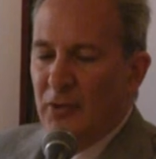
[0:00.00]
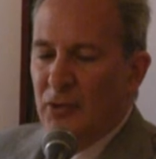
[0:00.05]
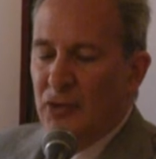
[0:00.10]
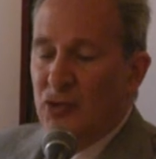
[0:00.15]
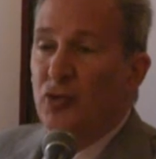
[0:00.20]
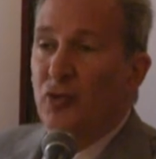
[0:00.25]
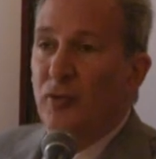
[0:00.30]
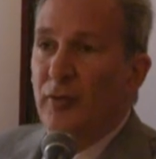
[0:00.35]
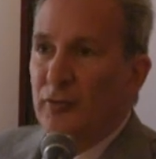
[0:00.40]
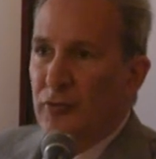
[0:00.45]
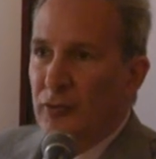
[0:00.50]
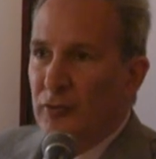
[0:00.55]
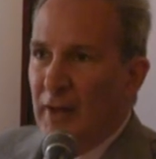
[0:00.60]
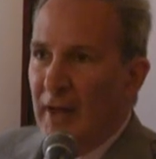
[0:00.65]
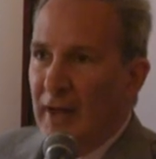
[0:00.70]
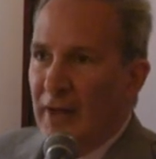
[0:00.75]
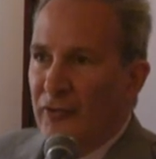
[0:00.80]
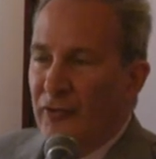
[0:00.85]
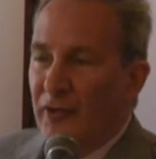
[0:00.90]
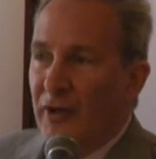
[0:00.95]
June of
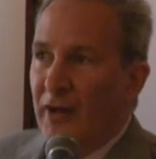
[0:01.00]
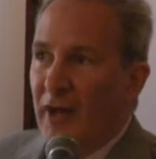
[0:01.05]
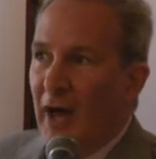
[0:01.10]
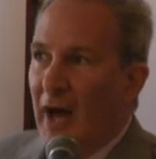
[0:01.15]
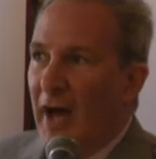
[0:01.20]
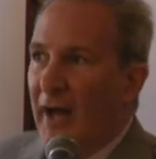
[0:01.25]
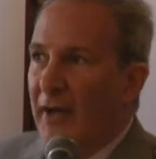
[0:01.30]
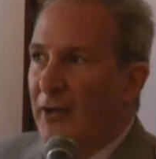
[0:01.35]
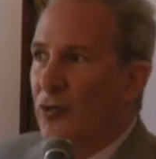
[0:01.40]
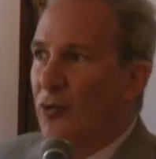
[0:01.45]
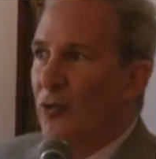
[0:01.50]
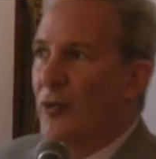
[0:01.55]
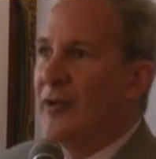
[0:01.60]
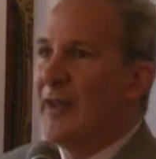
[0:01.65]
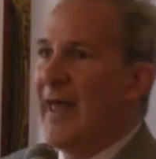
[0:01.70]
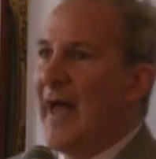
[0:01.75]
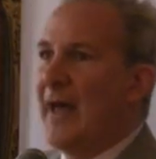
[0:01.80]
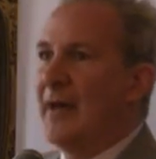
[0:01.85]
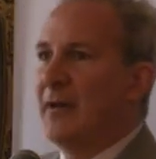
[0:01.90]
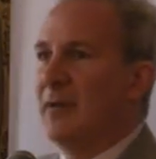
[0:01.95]
2009, during
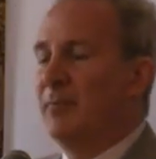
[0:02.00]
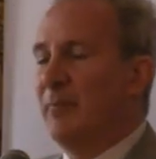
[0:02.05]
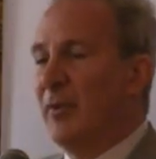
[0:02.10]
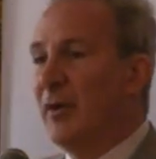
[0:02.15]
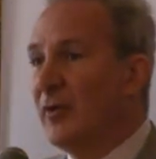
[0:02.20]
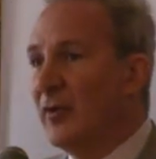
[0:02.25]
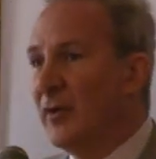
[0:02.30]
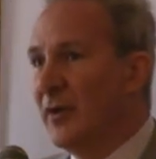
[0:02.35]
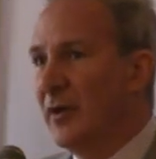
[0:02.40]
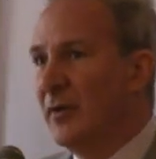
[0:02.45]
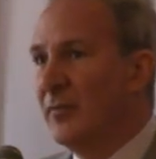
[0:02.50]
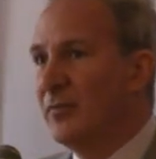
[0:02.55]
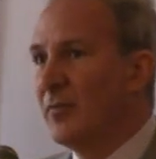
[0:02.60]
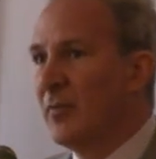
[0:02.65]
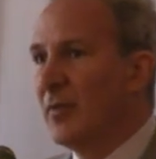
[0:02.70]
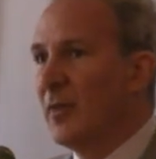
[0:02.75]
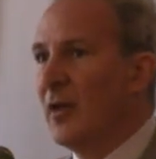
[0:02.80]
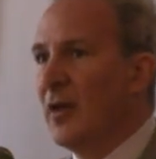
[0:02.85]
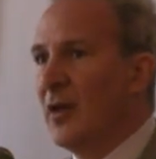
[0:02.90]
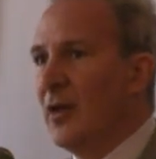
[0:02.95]
that period,
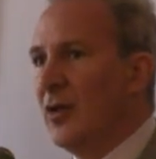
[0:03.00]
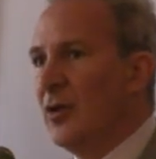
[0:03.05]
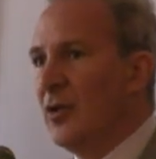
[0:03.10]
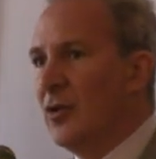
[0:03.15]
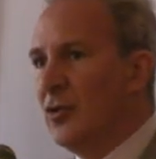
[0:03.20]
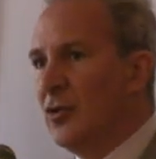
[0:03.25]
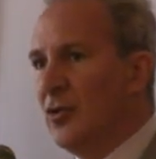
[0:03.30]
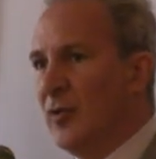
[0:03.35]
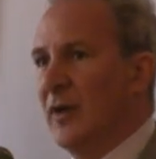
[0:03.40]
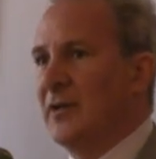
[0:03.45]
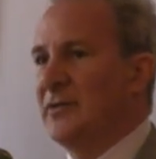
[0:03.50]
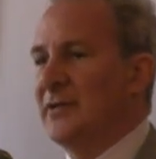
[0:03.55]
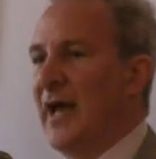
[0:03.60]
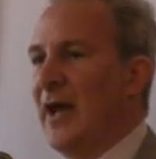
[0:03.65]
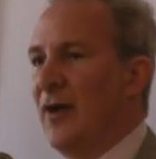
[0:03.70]
U.S.